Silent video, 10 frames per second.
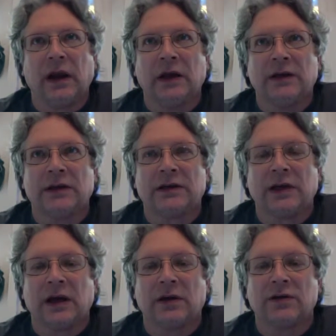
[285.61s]
in
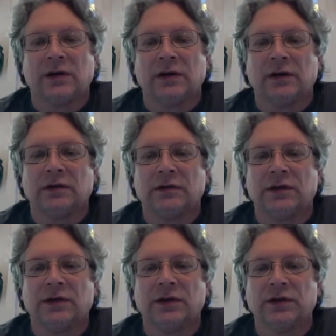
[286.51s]
distinction
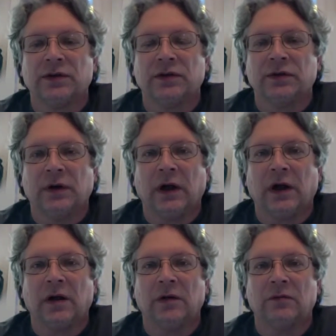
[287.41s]
to
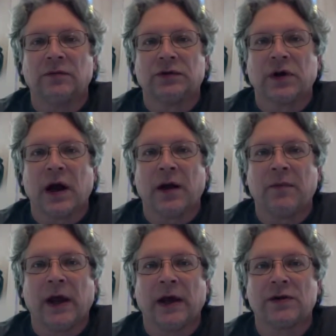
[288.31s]
um, try to
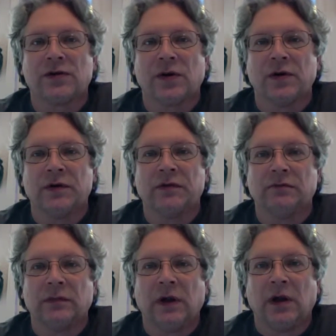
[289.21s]
make certain
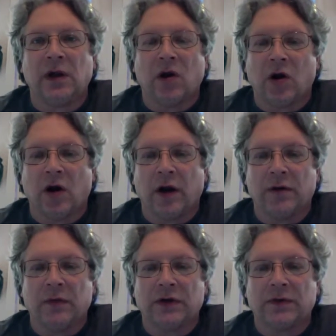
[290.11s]

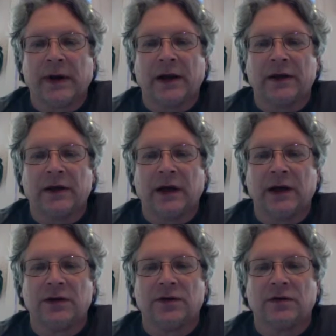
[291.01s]
arguments about the
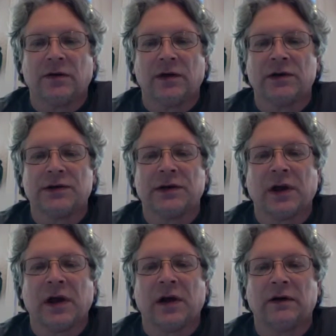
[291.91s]
nature of Christian
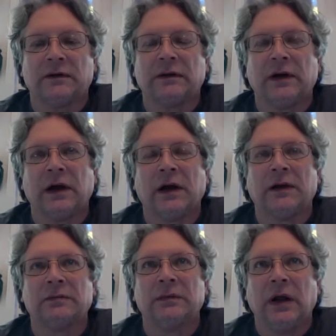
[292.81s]
love.
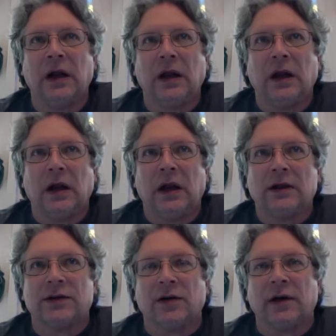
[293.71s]
Um,
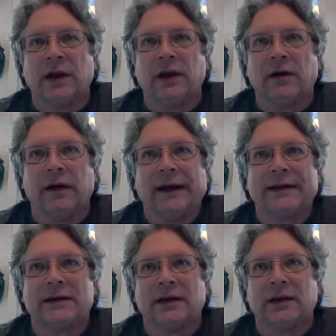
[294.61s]
certainly, there
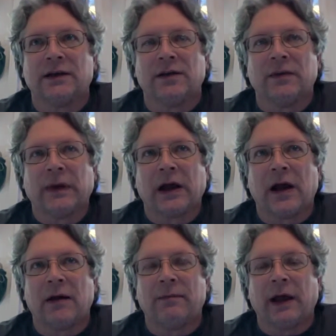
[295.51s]
is in the term
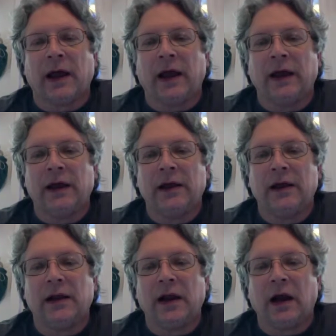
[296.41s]
agape
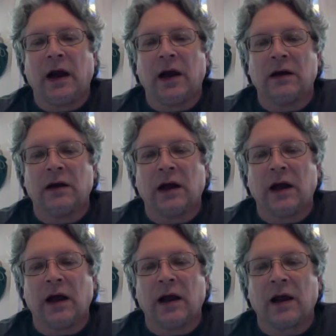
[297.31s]
uh,
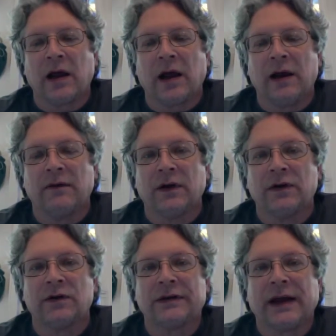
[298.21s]
a kind of
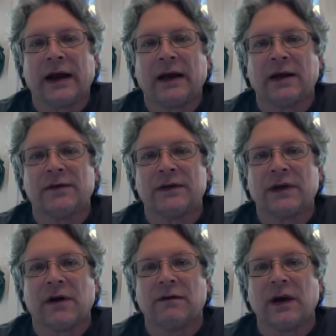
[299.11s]
understanding of
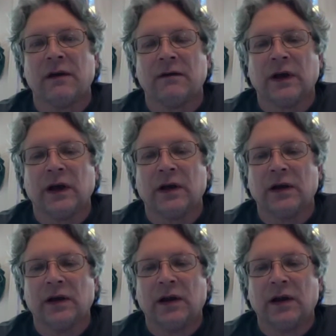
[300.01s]
self giving,